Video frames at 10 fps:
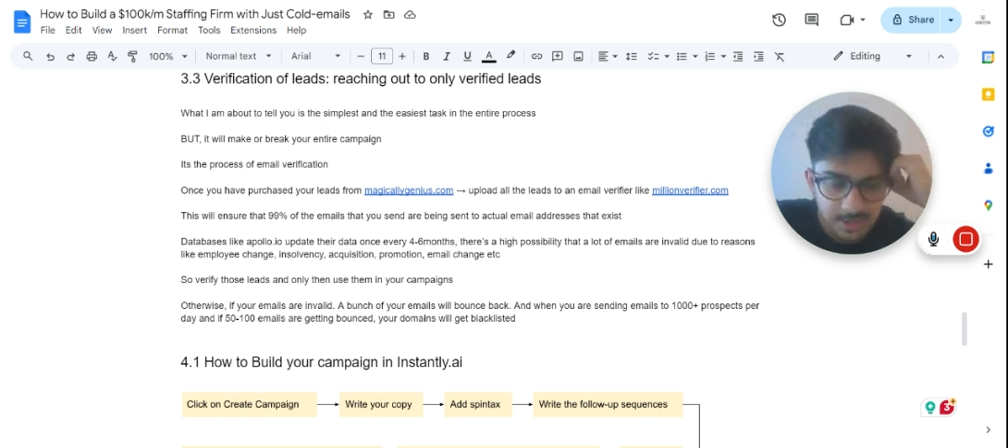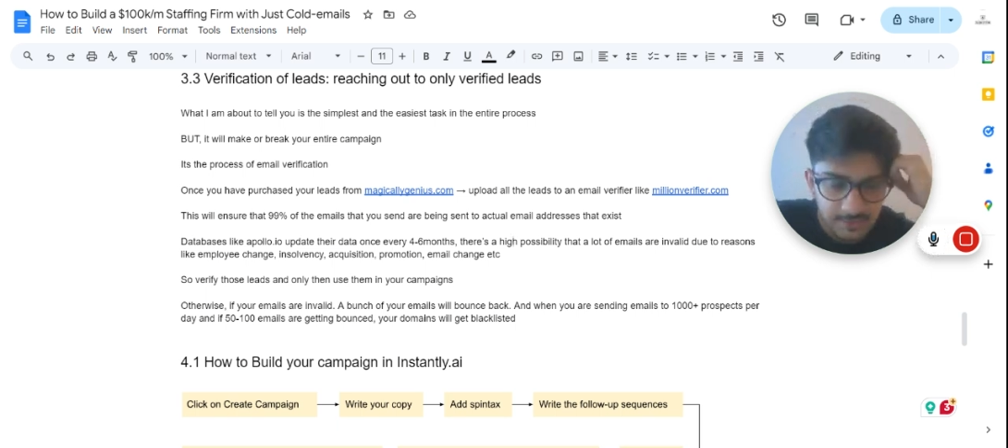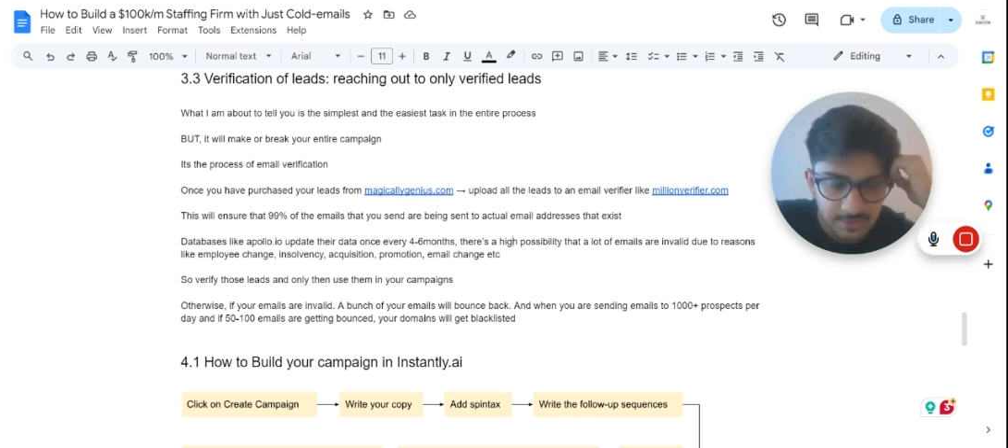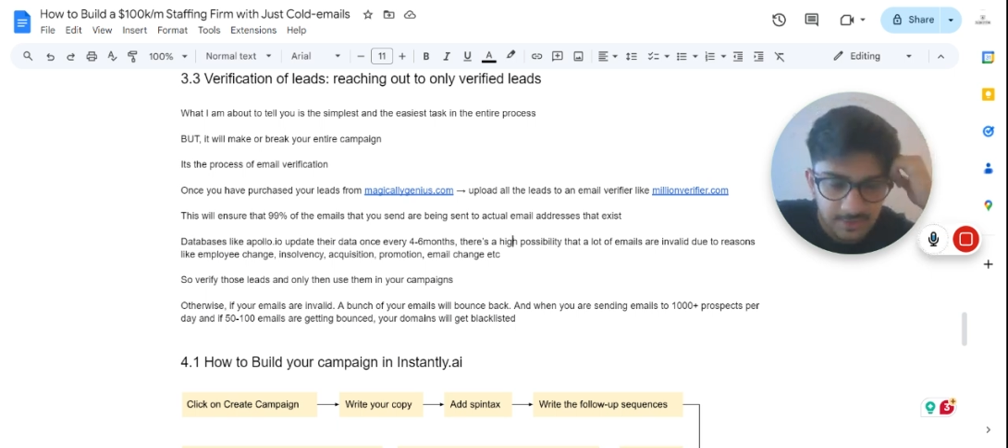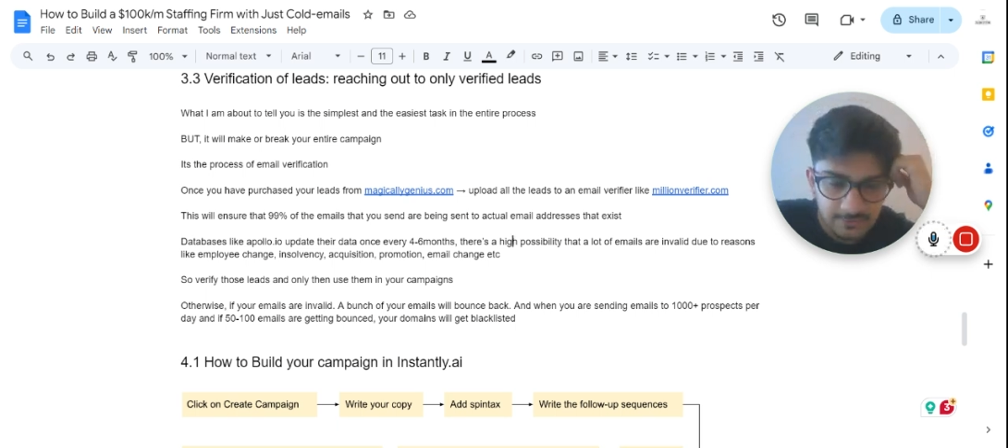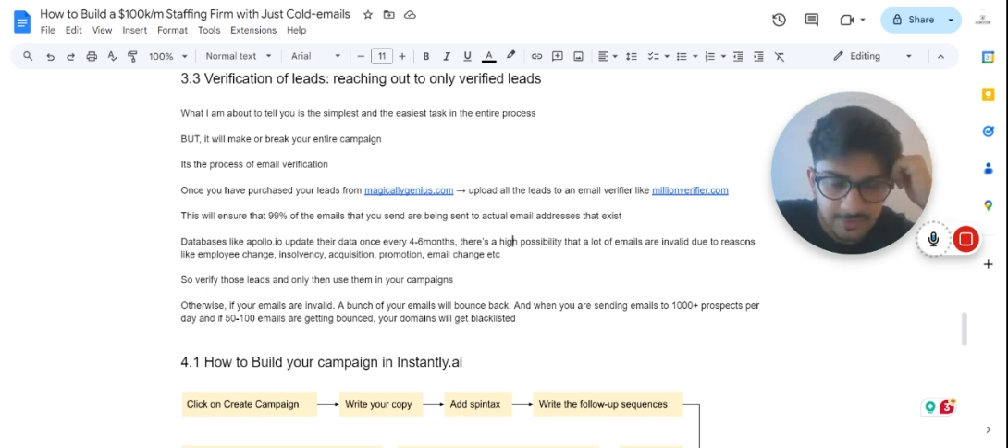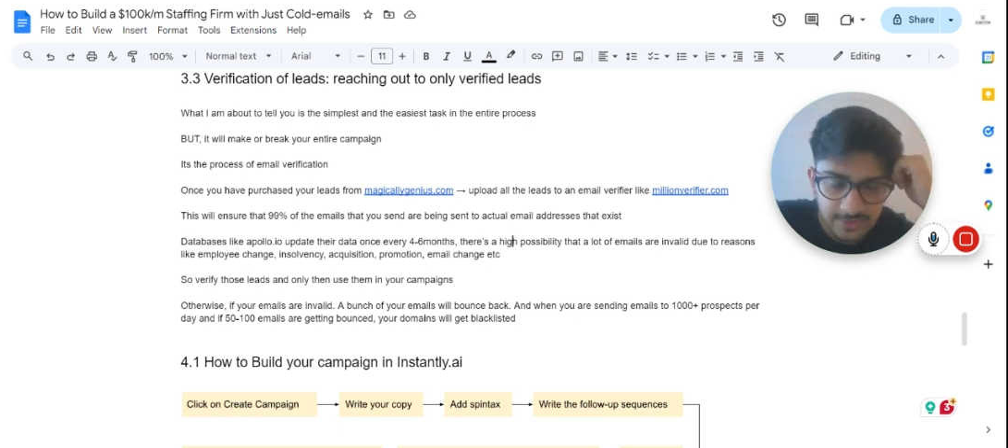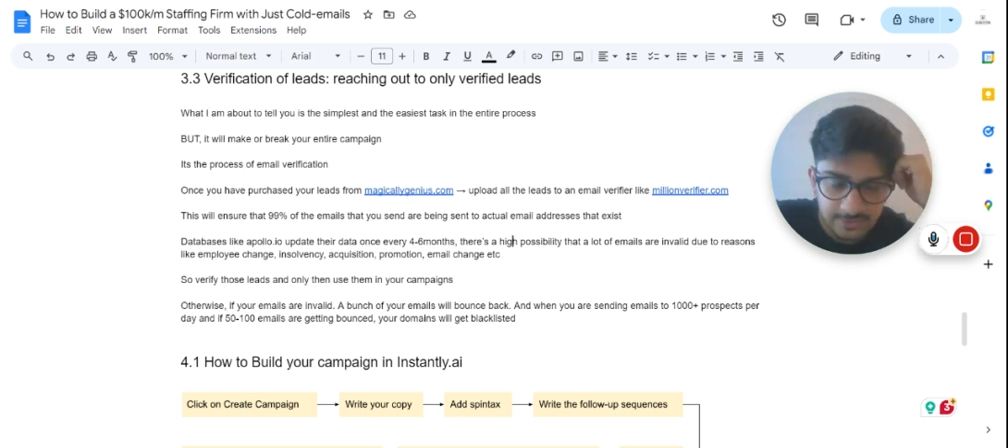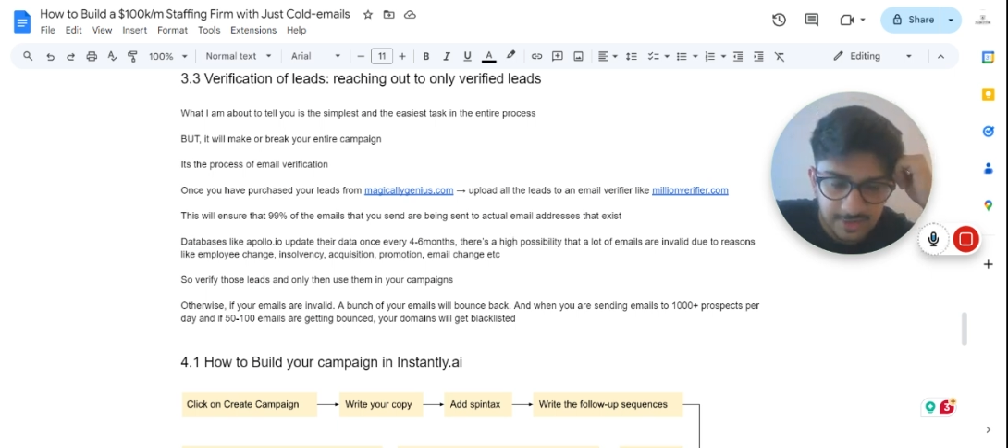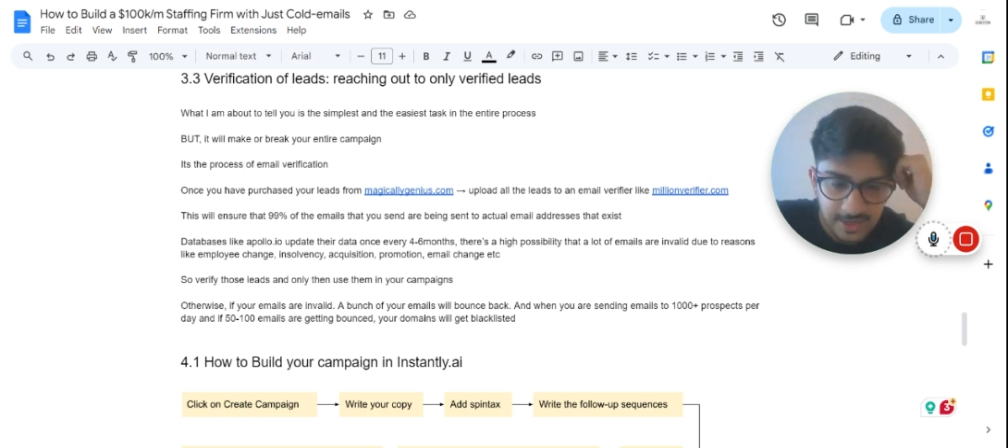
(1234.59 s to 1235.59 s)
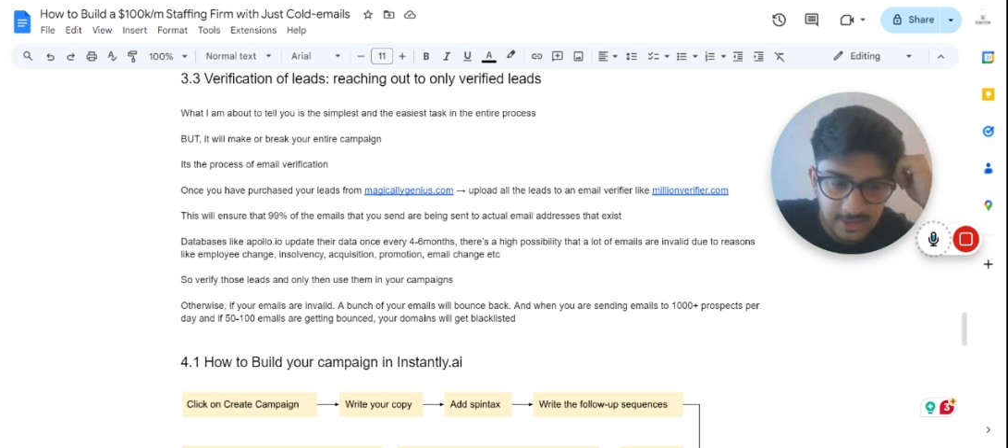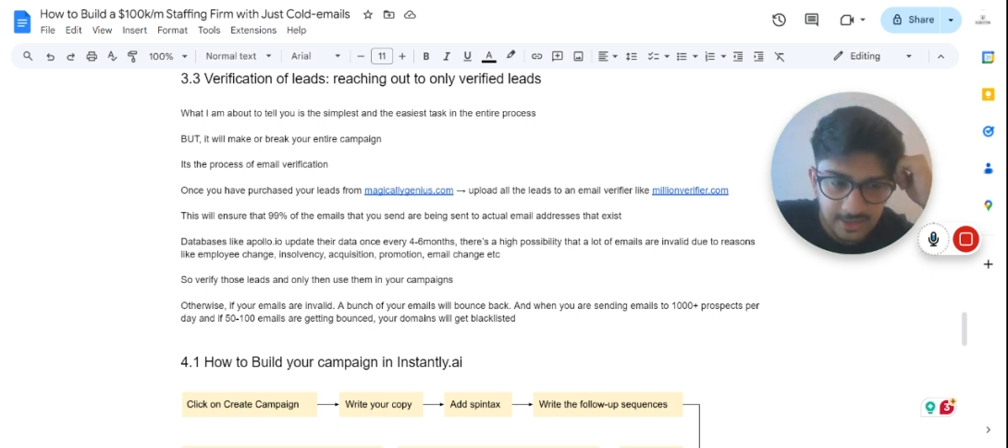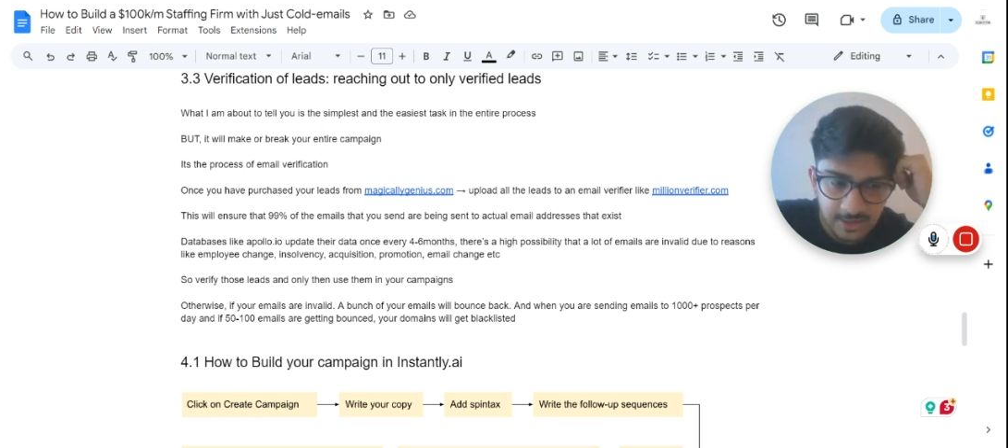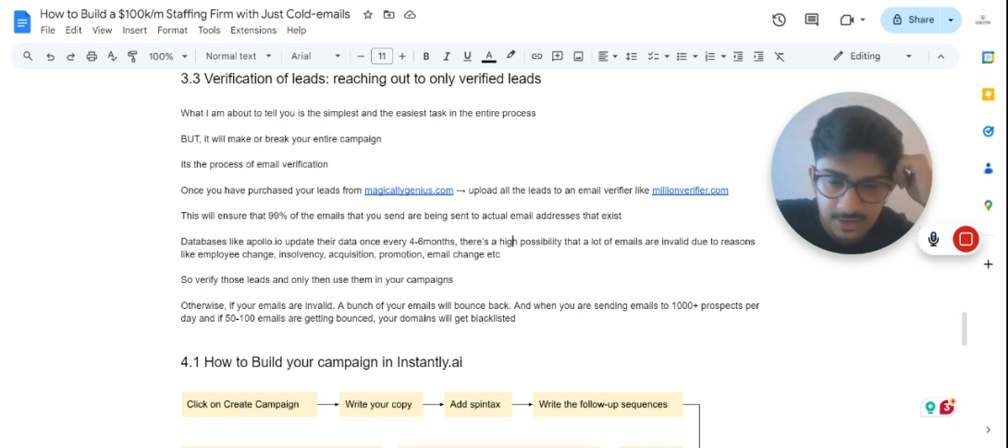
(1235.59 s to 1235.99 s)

even if there's like